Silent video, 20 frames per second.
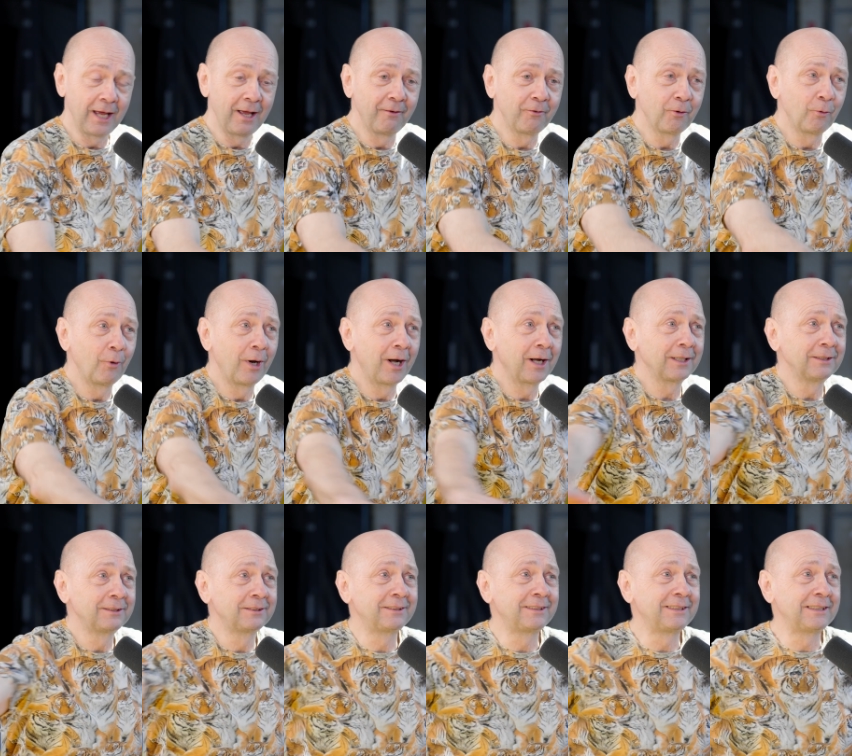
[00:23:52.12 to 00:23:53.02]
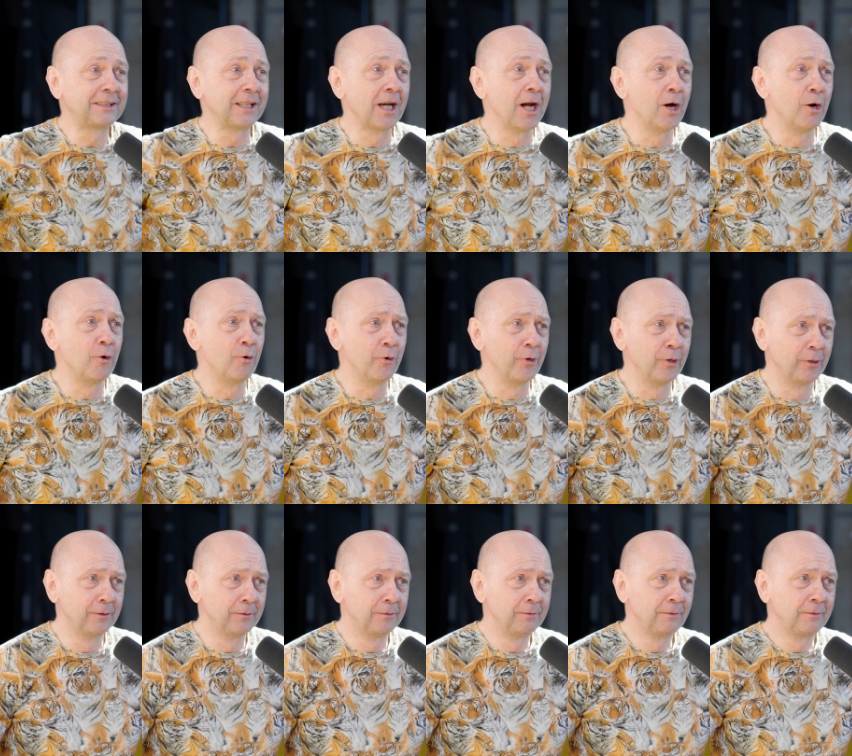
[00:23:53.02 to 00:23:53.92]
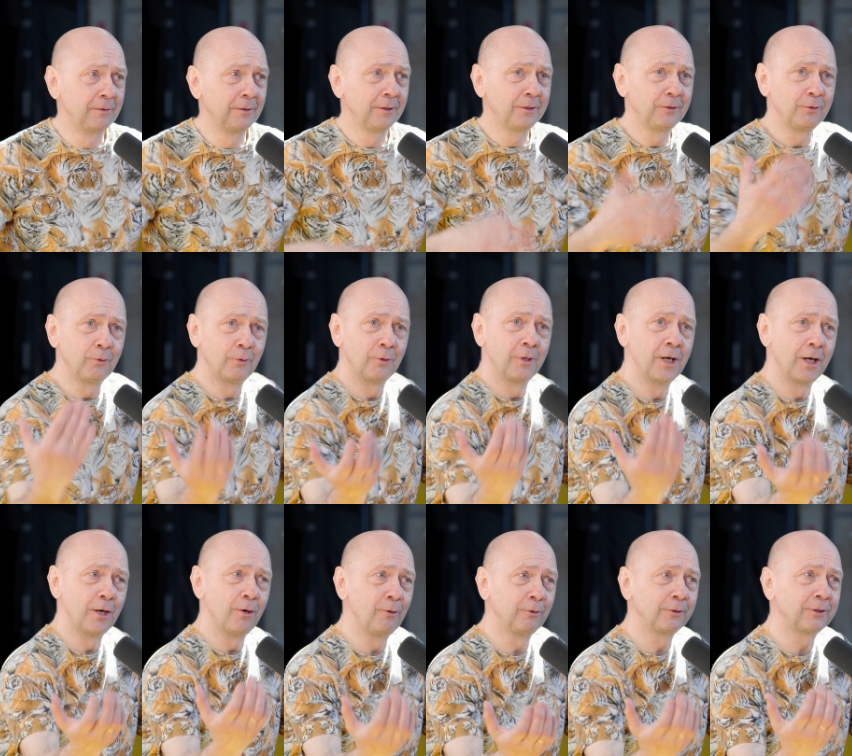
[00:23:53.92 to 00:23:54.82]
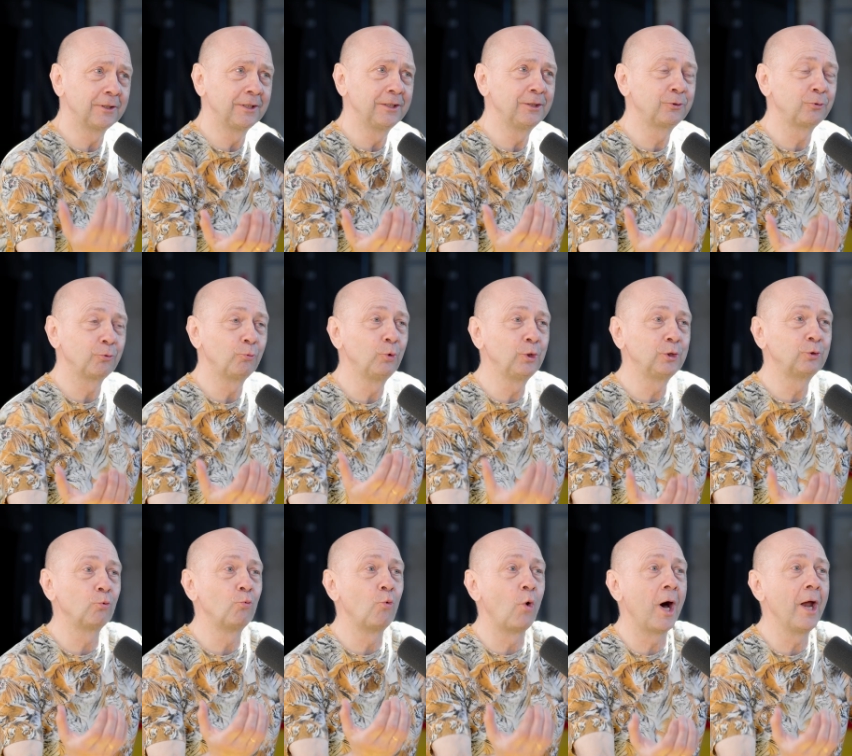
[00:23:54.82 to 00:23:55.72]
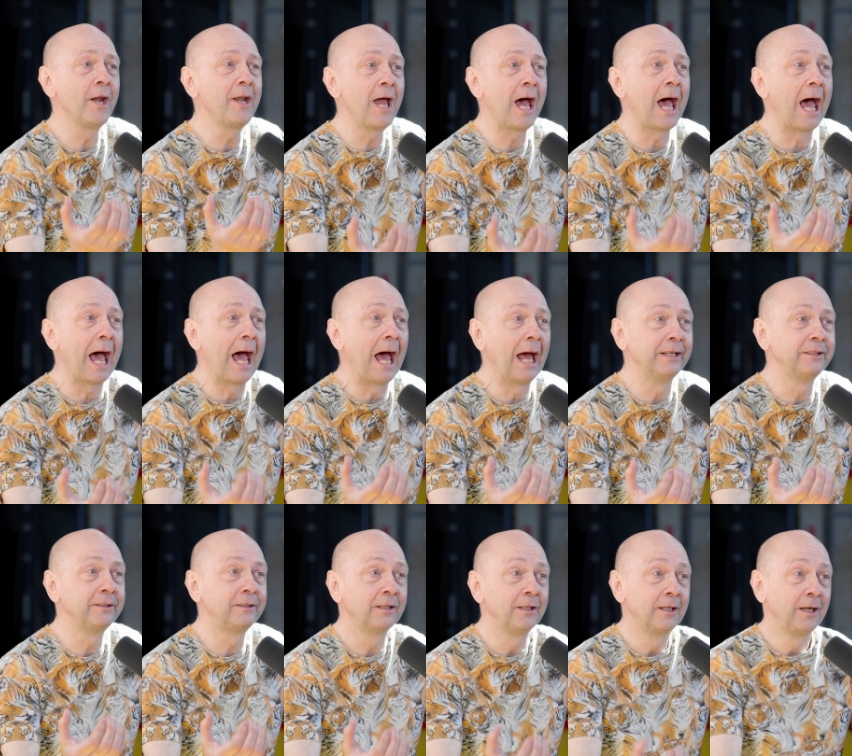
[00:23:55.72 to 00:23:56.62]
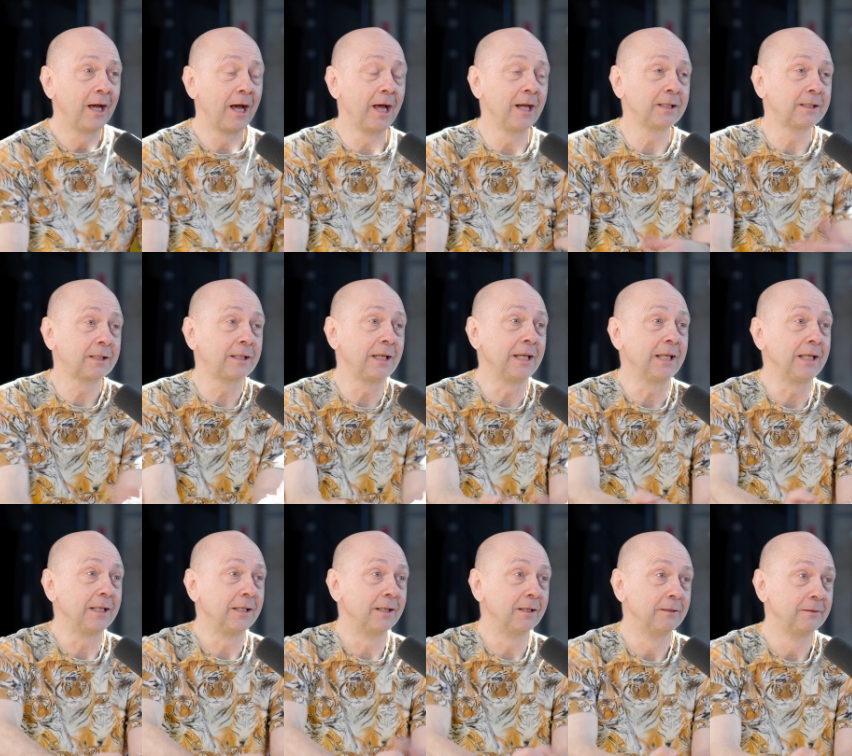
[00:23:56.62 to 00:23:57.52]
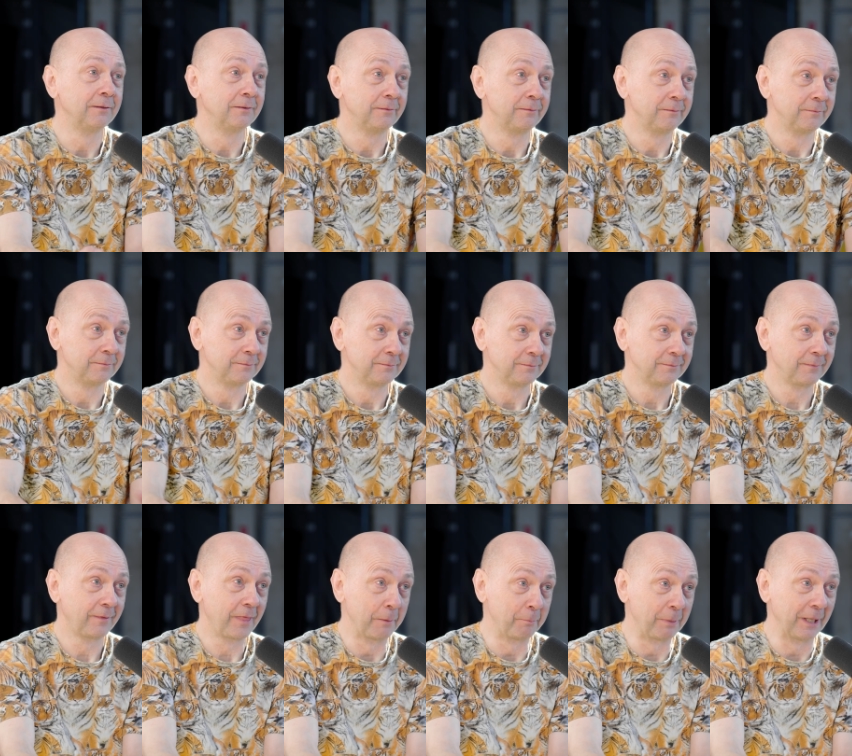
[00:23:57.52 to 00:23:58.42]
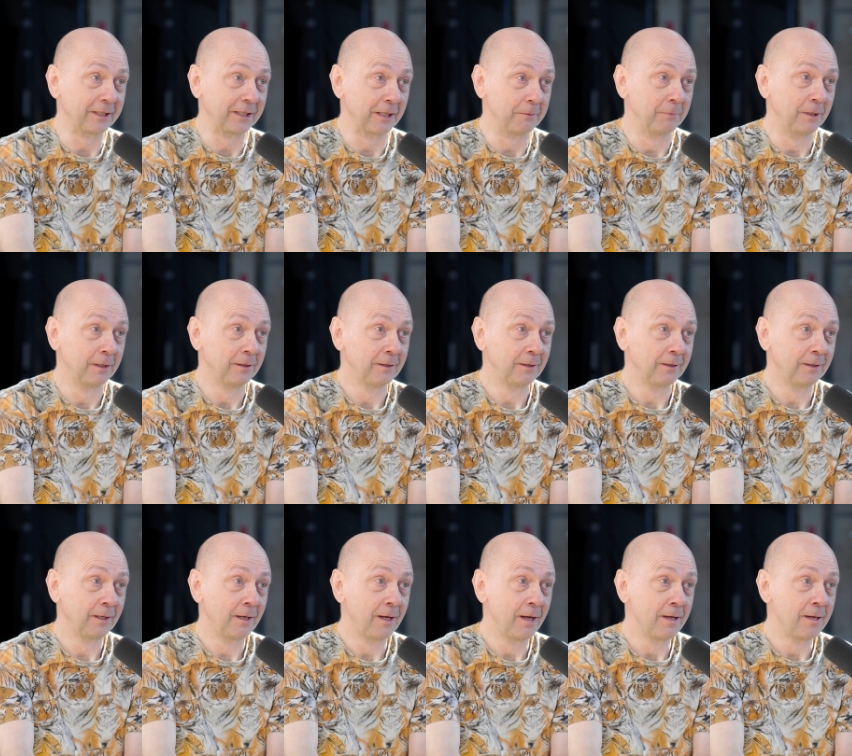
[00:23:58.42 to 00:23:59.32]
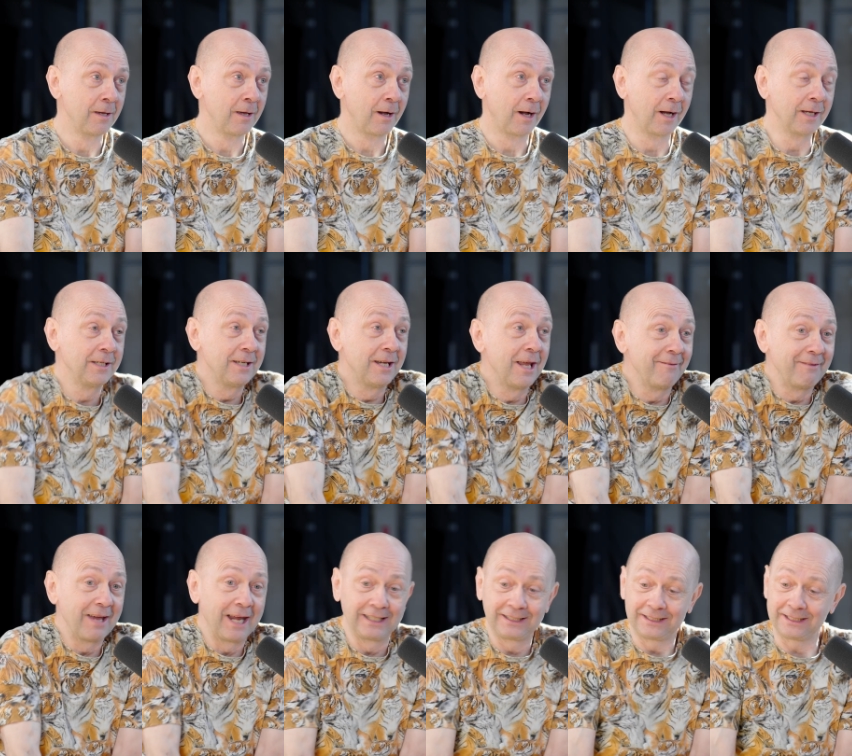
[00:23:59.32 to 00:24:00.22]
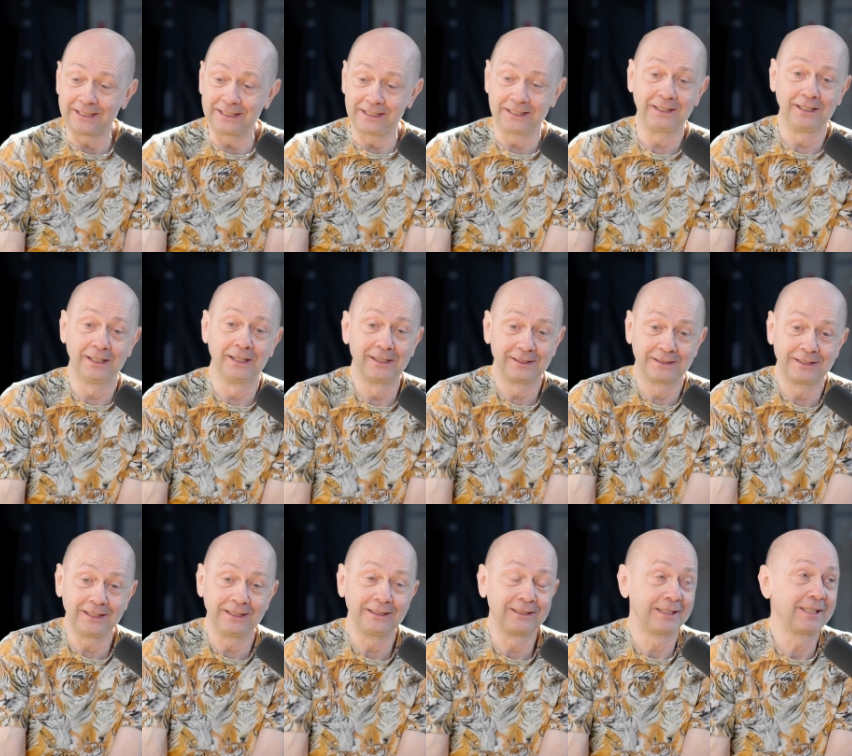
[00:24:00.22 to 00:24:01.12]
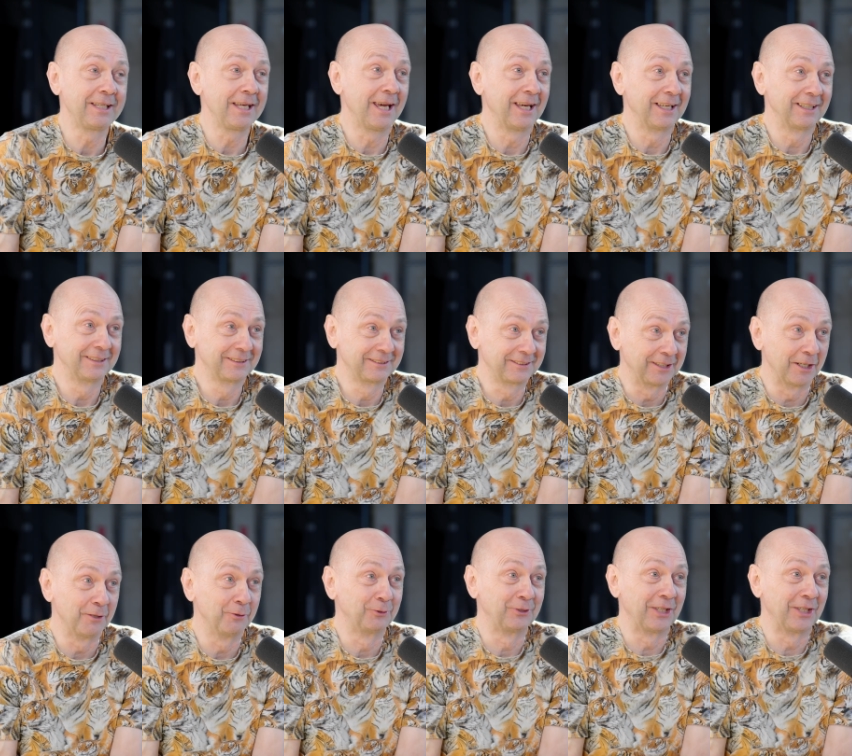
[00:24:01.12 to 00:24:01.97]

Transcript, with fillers: Everywhere is stone. You hold this with one hand and clean the bottom. I never uh, did, did here so